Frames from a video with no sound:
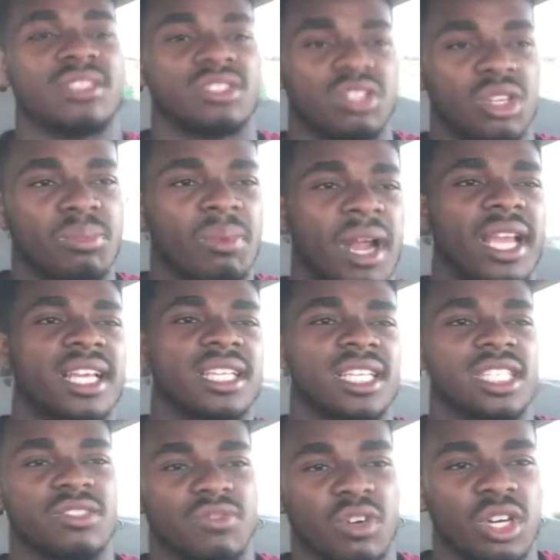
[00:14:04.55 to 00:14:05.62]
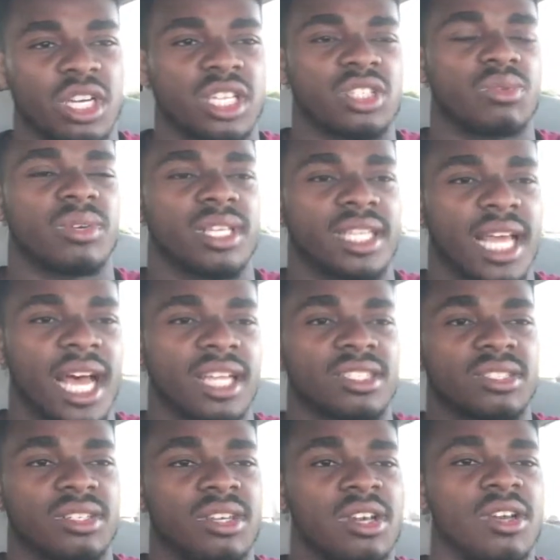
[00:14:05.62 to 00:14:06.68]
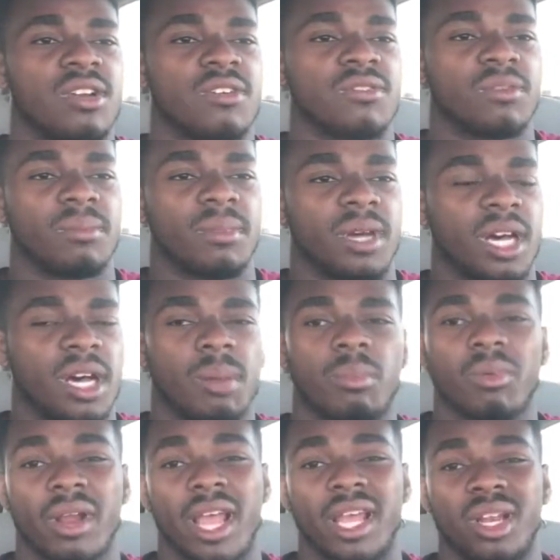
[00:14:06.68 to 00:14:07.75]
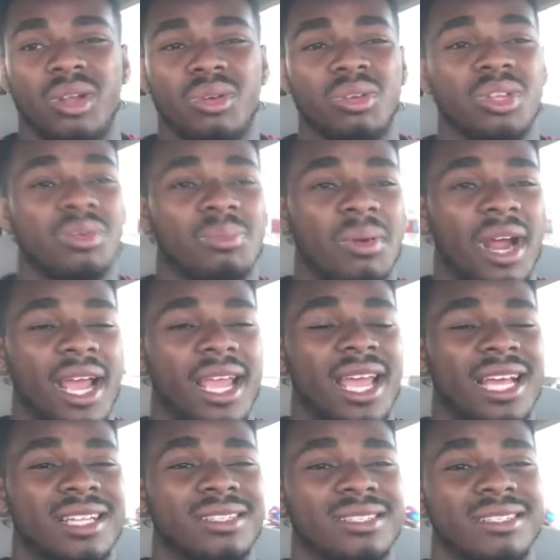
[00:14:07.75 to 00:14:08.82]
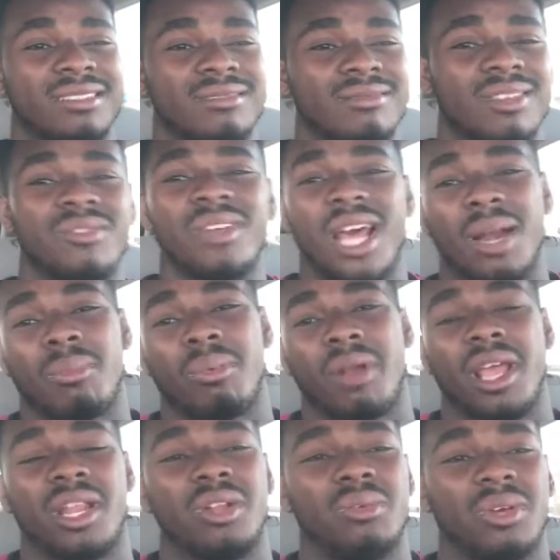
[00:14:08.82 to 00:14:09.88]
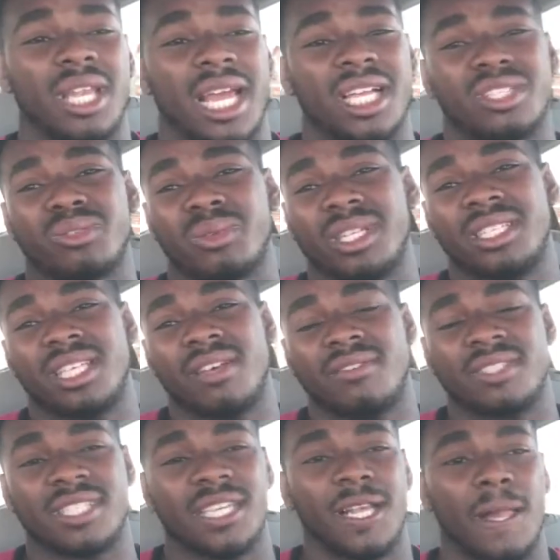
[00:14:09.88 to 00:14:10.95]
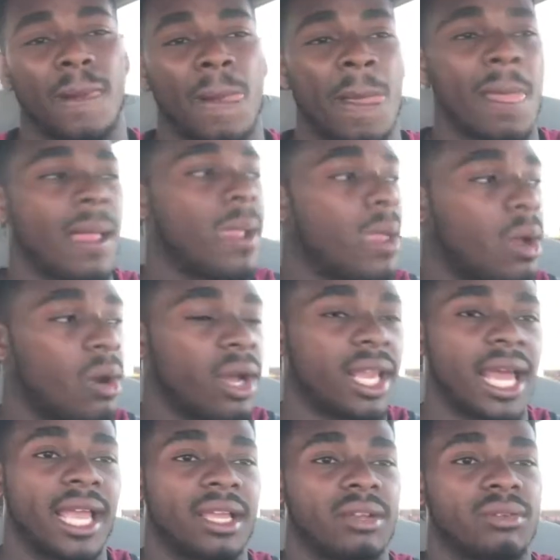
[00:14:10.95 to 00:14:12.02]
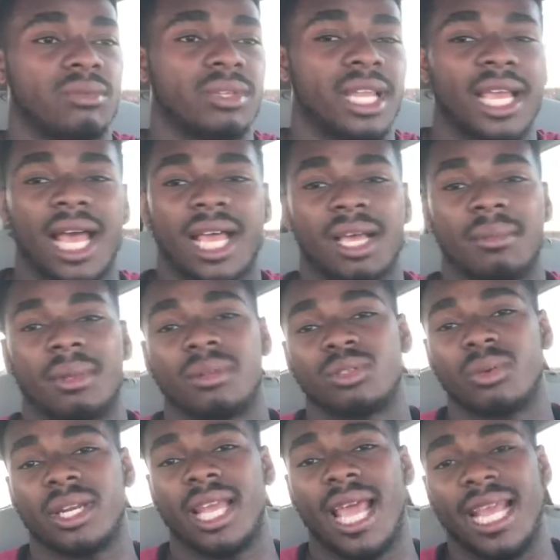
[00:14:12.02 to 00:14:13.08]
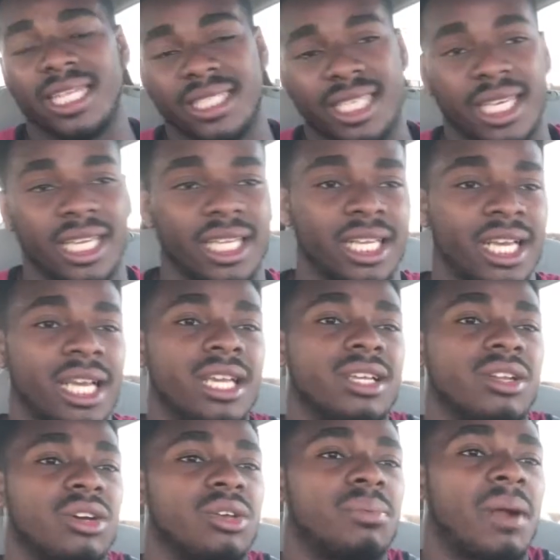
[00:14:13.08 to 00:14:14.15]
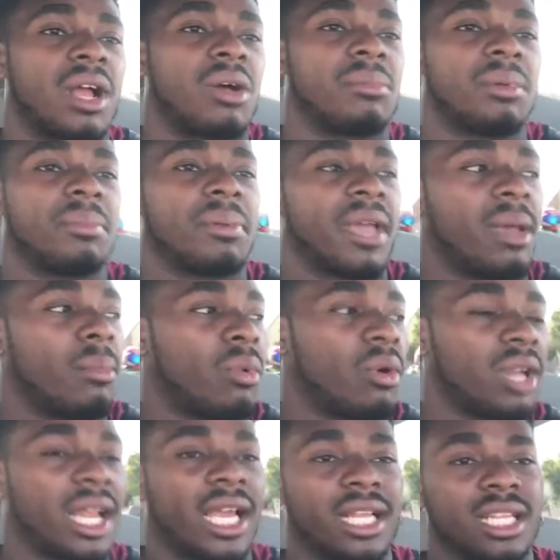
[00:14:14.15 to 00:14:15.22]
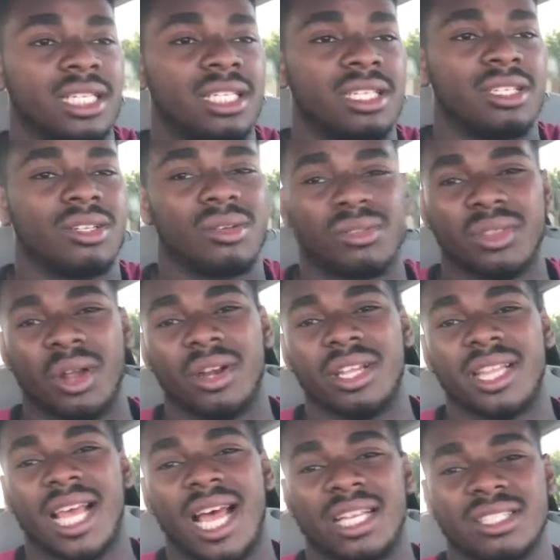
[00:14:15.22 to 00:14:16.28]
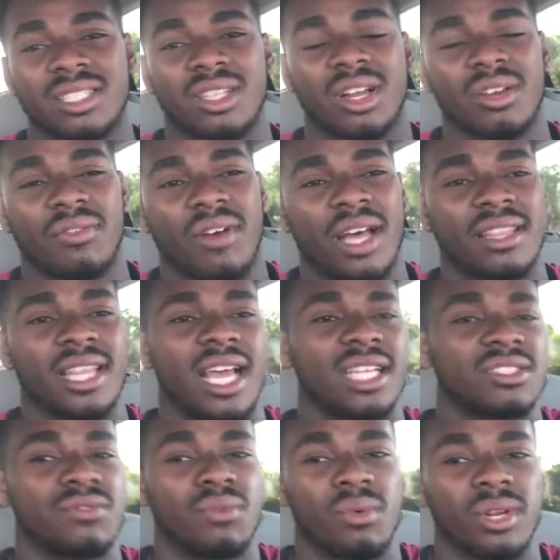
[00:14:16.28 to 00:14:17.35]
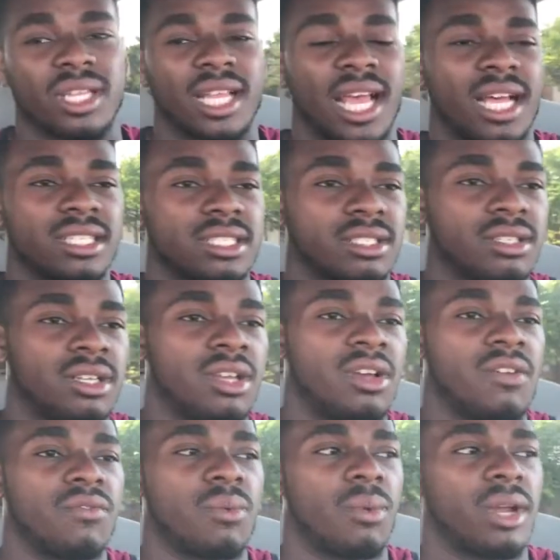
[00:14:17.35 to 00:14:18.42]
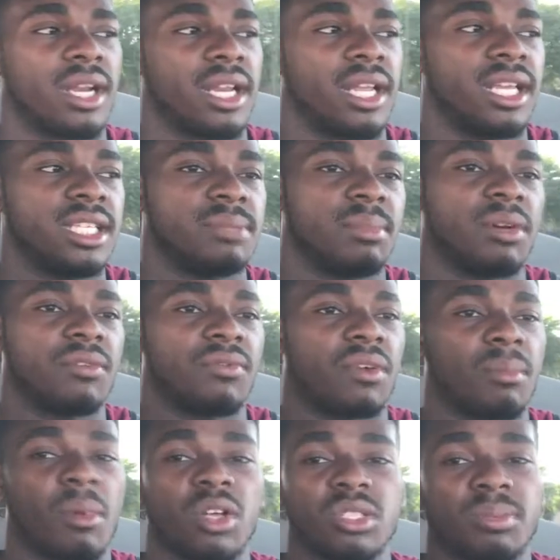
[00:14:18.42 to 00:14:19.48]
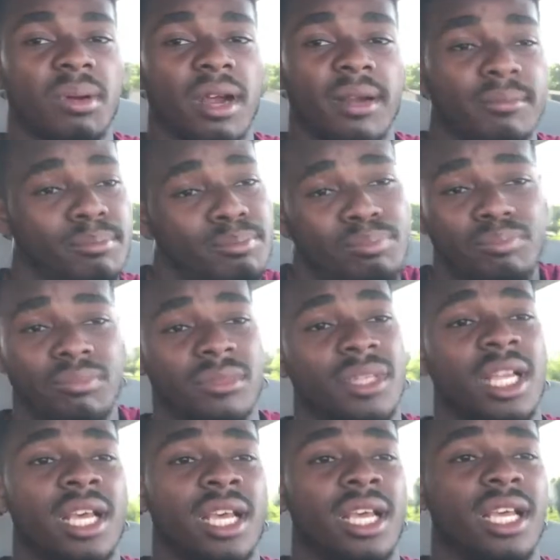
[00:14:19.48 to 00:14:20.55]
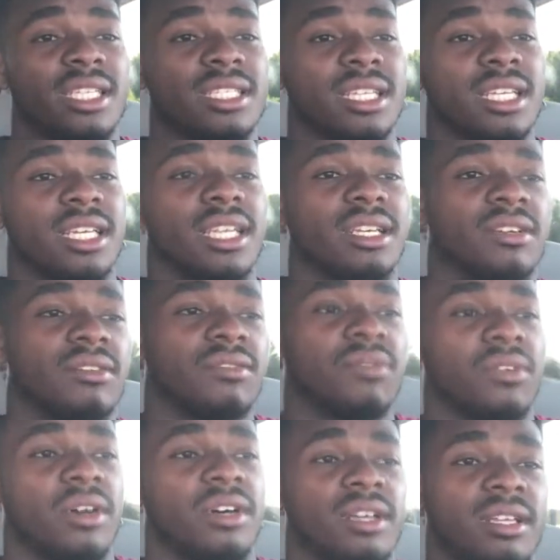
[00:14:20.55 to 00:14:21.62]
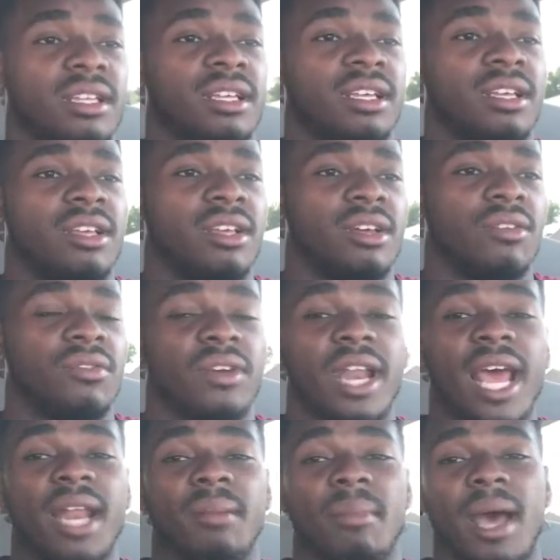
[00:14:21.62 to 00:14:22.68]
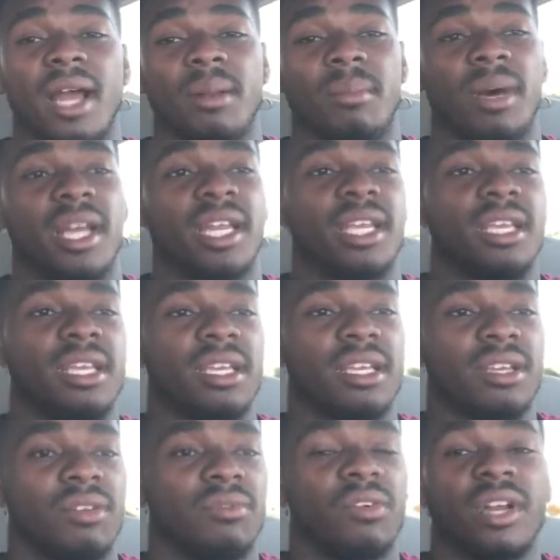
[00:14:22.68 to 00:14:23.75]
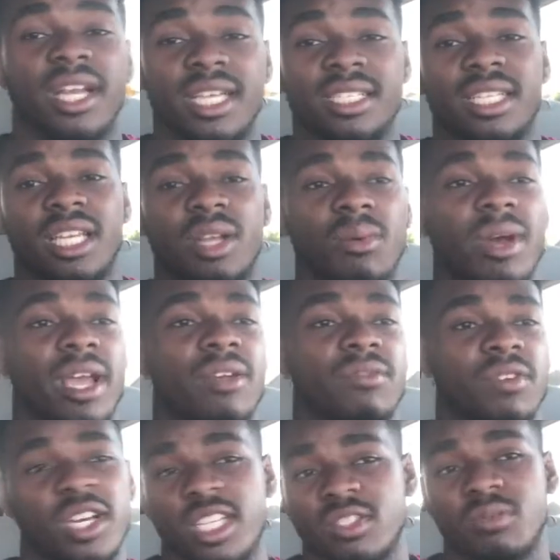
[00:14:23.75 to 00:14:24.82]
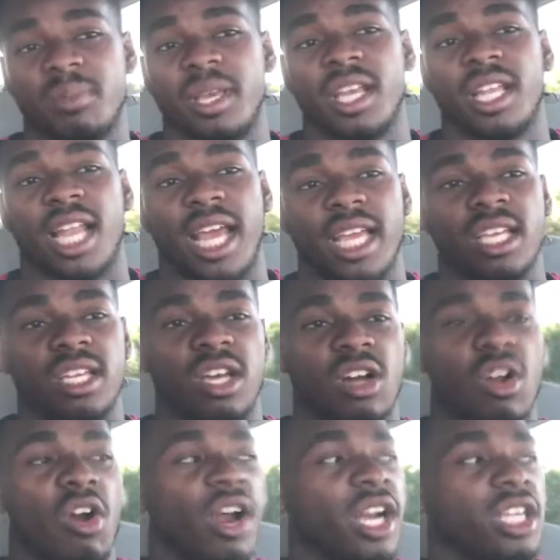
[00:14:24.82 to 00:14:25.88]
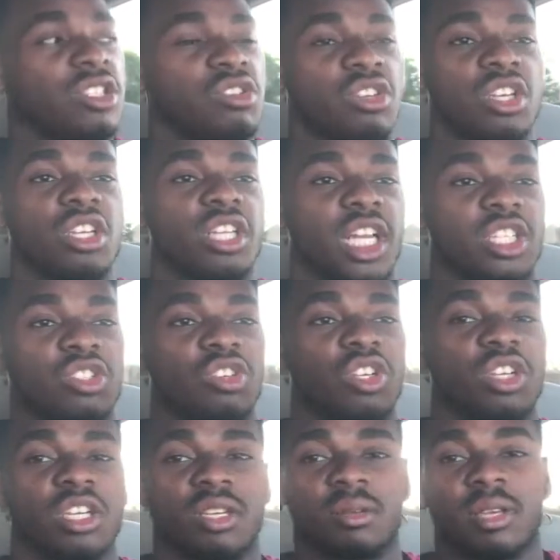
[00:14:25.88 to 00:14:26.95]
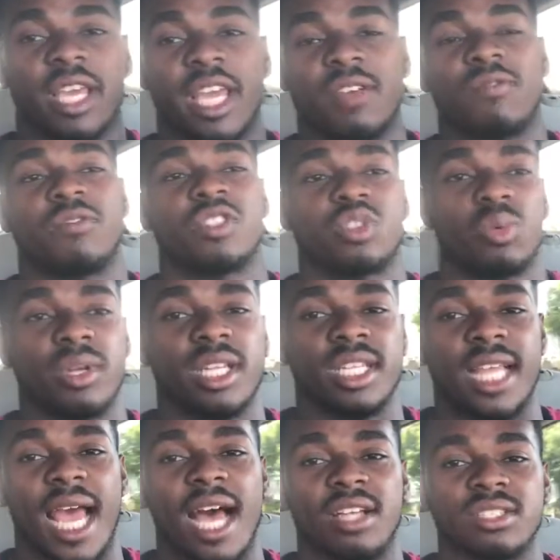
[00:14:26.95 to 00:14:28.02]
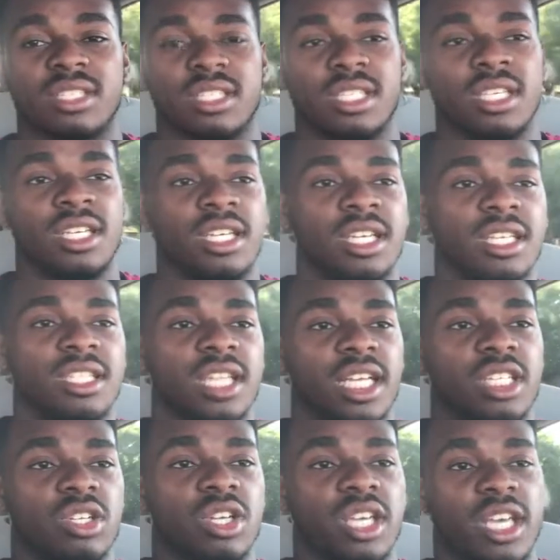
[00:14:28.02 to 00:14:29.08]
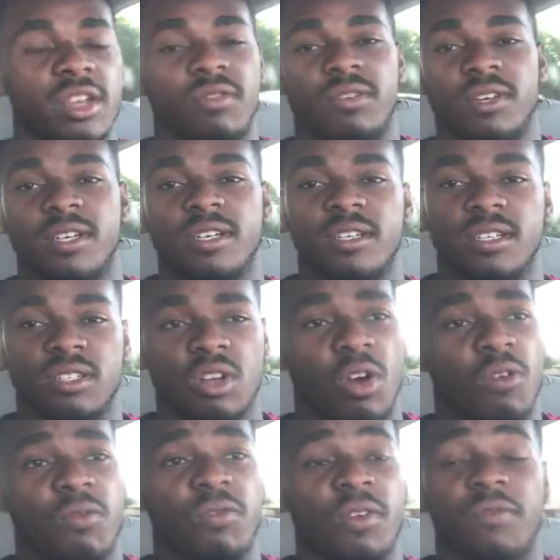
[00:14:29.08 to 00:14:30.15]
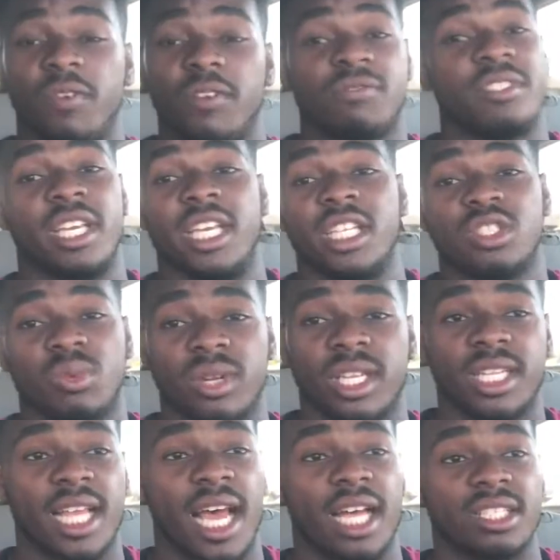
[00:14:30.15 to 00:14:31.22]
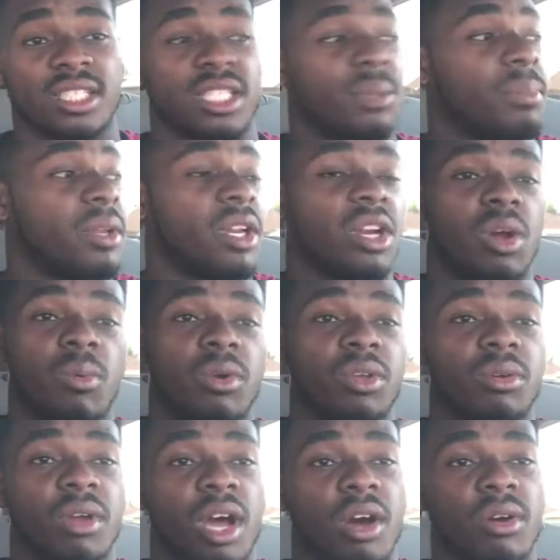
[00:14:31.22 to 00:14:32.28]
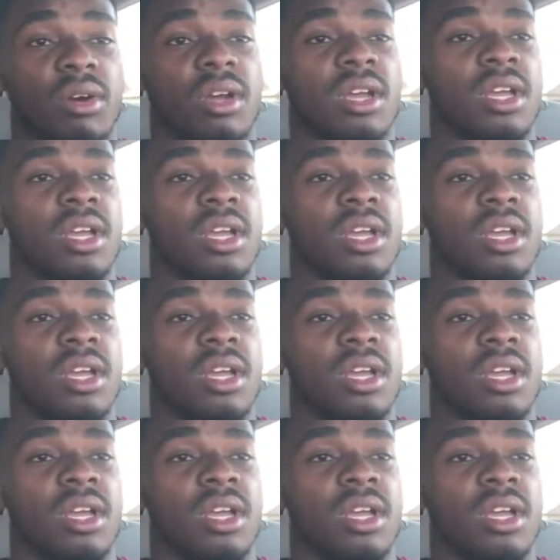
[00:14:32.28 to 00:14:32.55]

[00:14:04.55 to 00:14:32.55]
You can probably get these for a good $20,000. From brand new, you probably have to, if you got a brand new one like a 2017 or like what they got coming up 2018, you're probably gonna be paying more like $30,000, $35,000, $40,000 for one of these. But for the most part, it's a good for that amount of money. For this anyway, for this being like a car that you could get for $20,000, that you can get for $15,000, $20,000, depending on where you go.